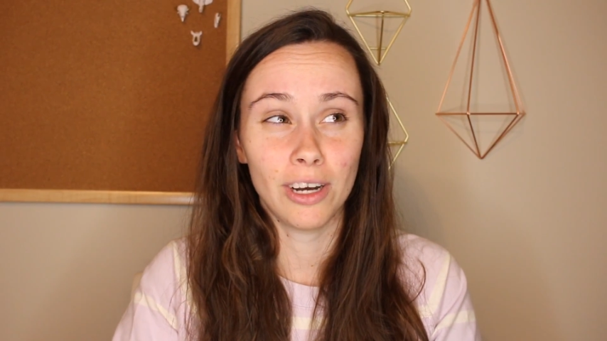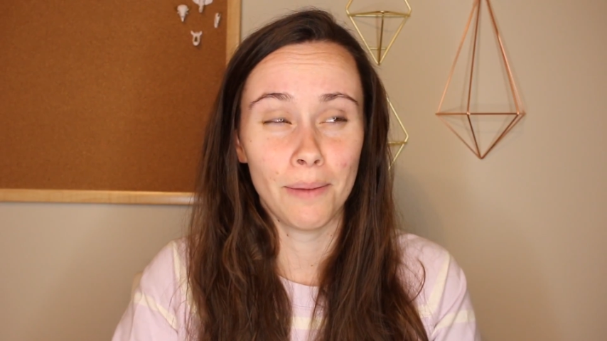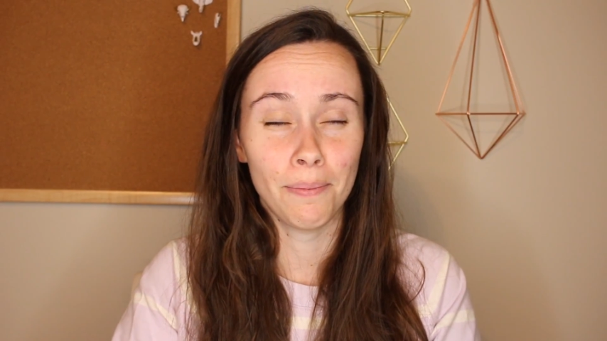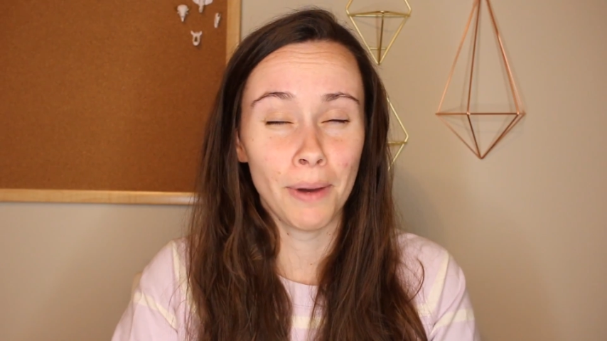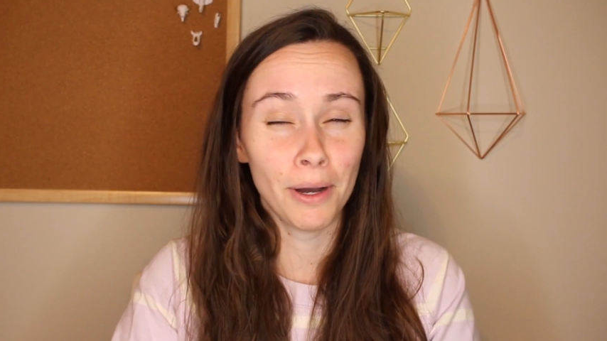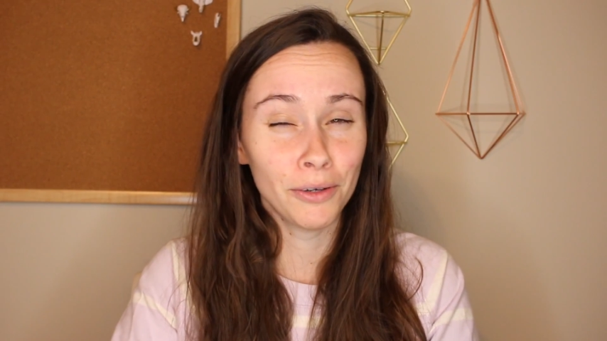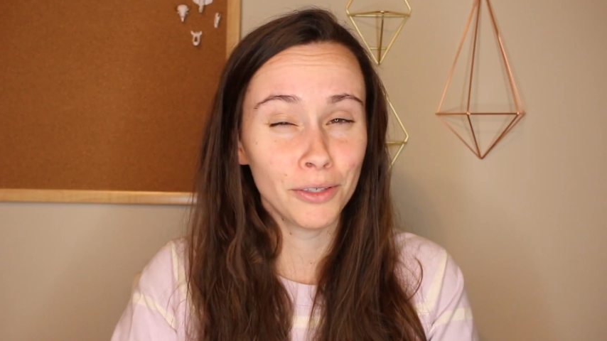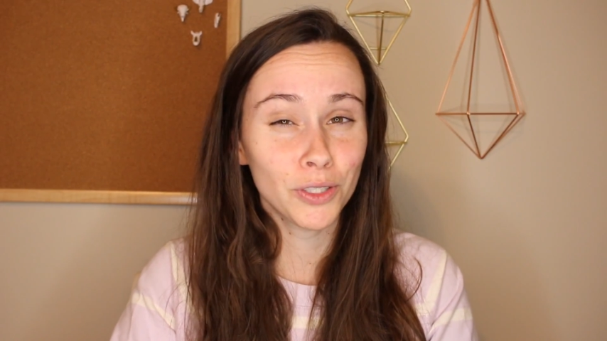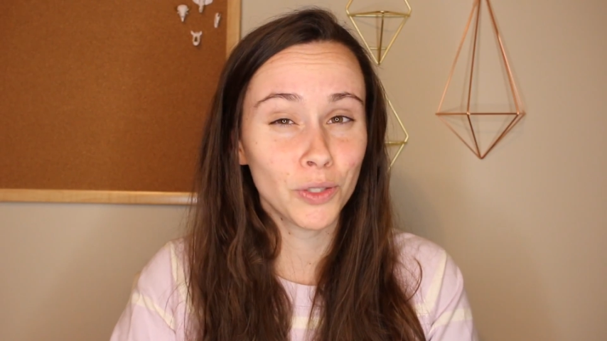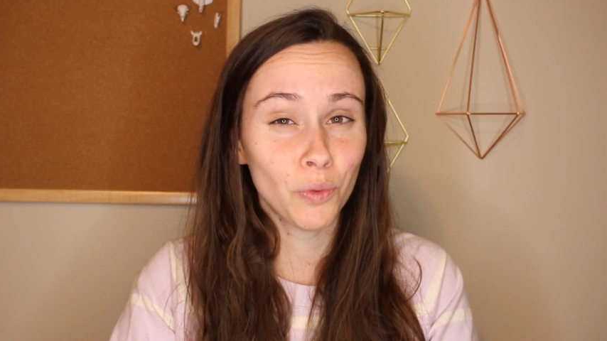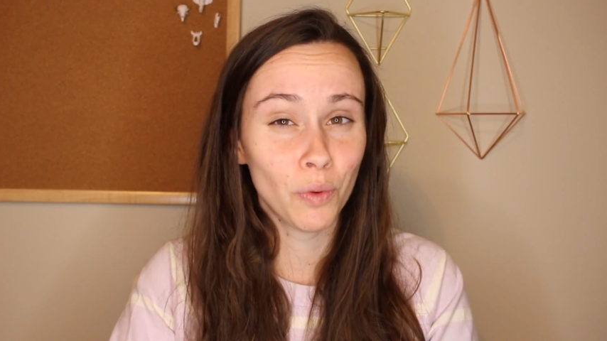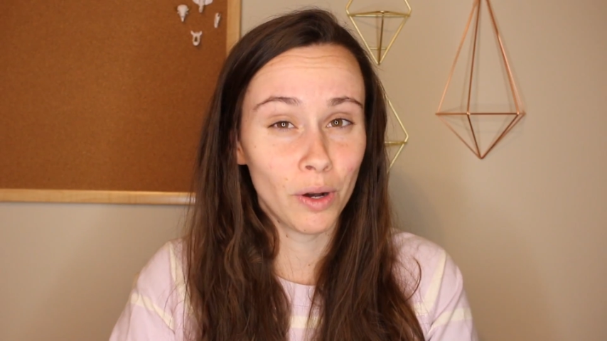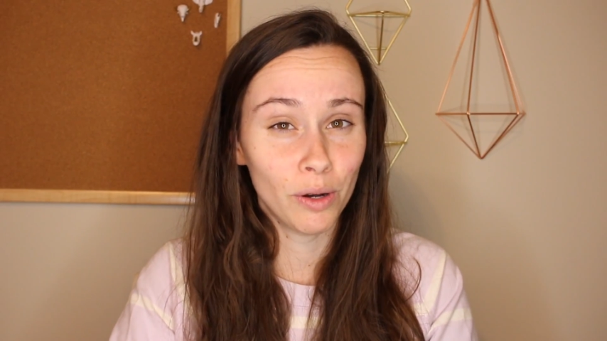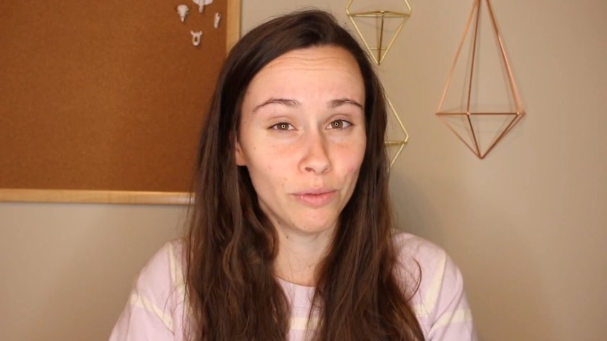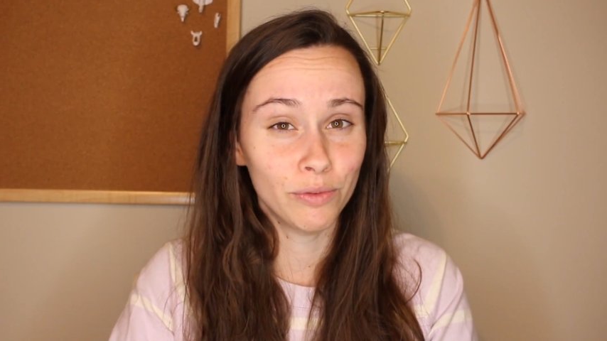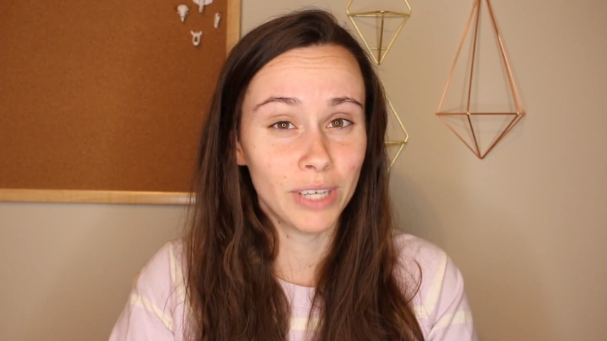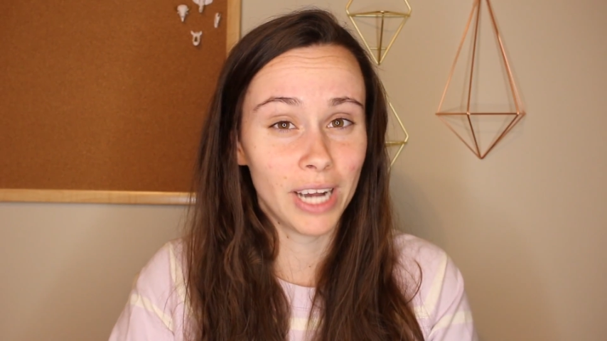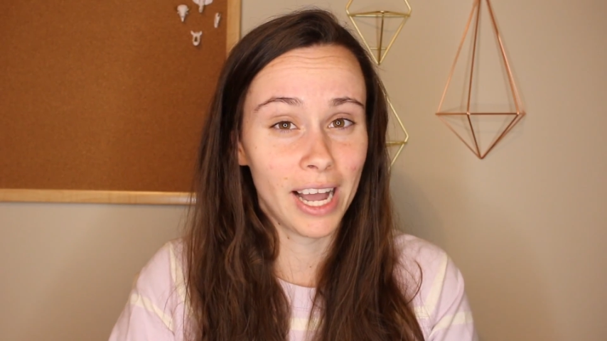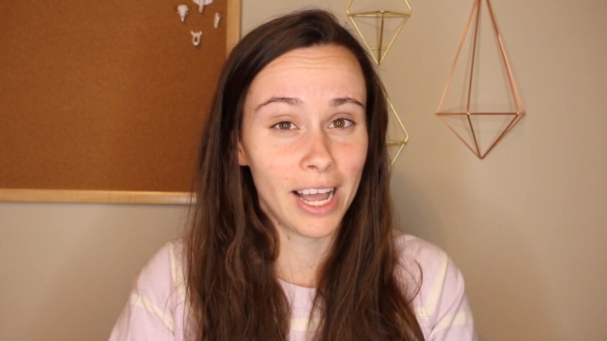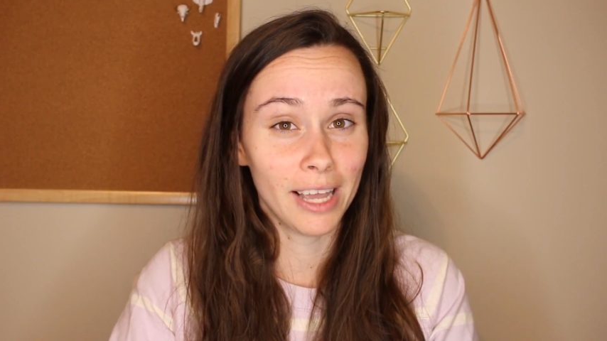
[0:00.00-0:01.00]
about
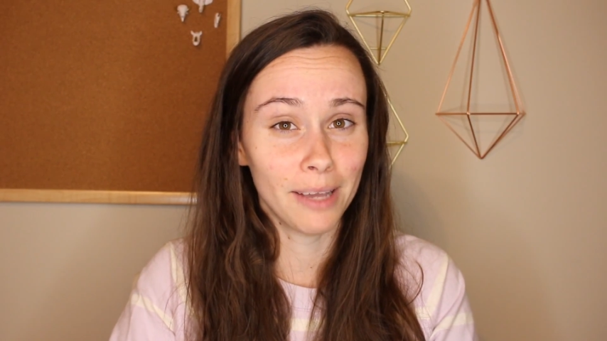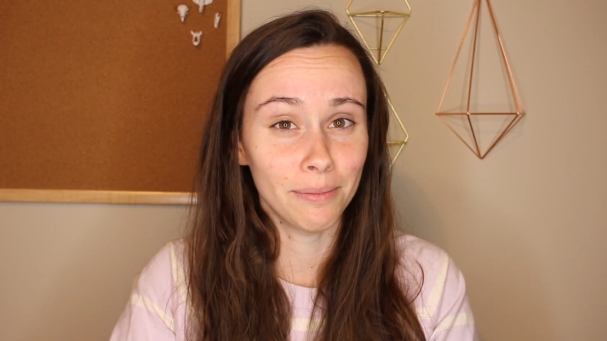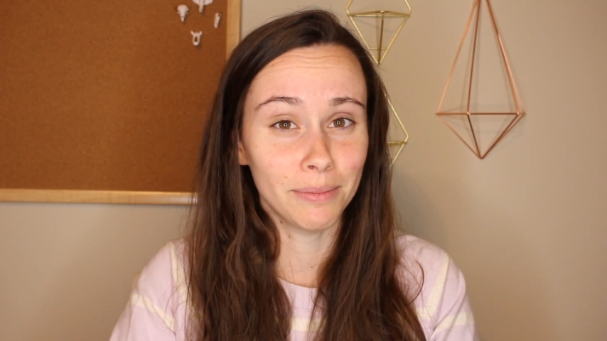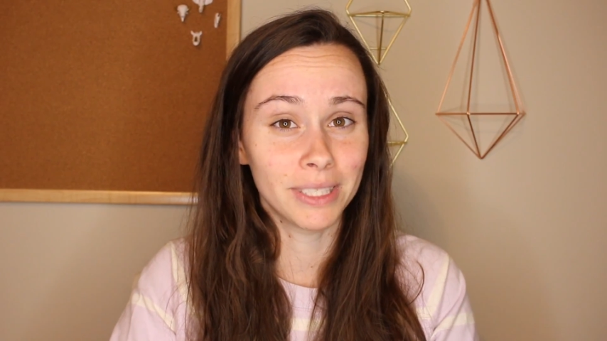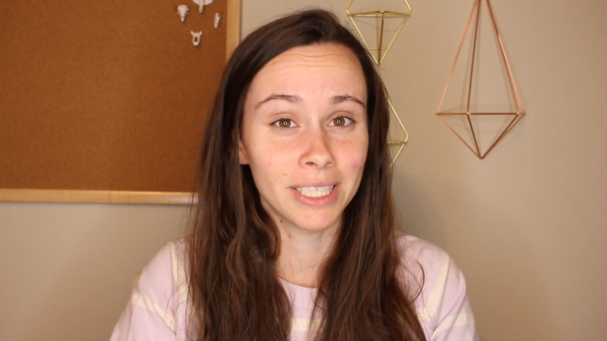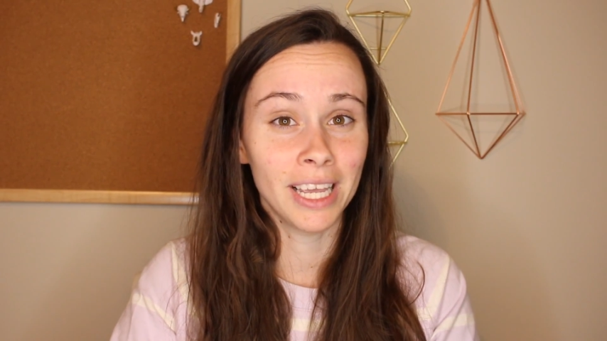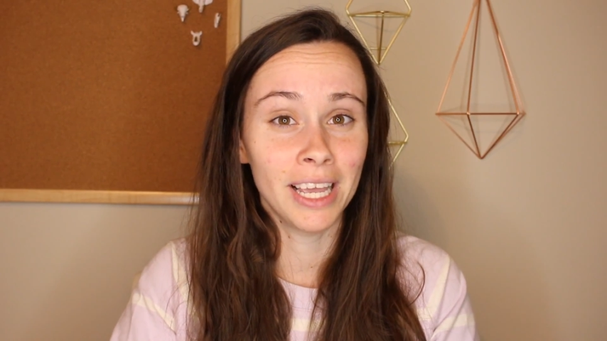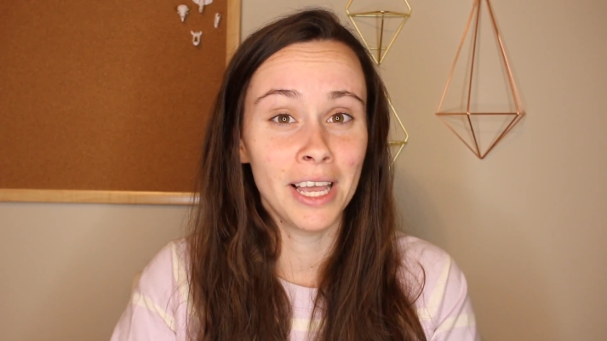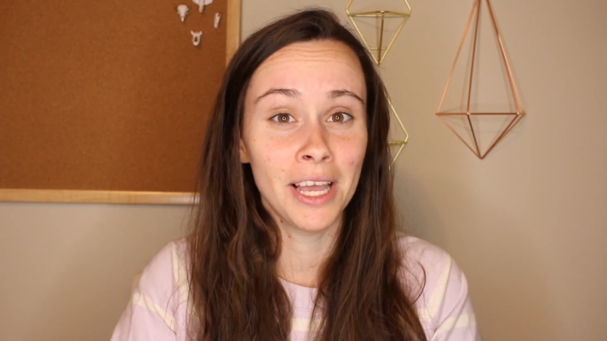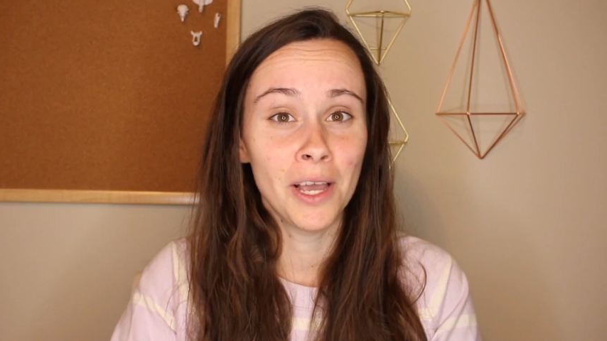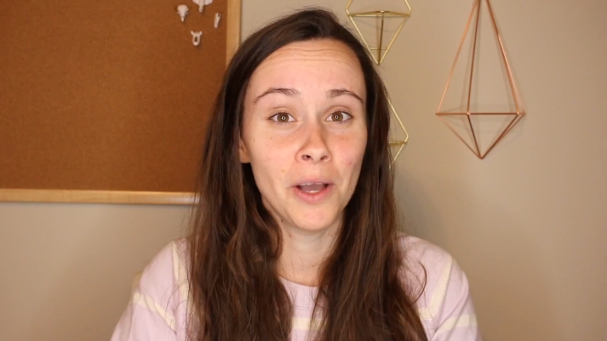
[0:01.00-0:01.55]
12 times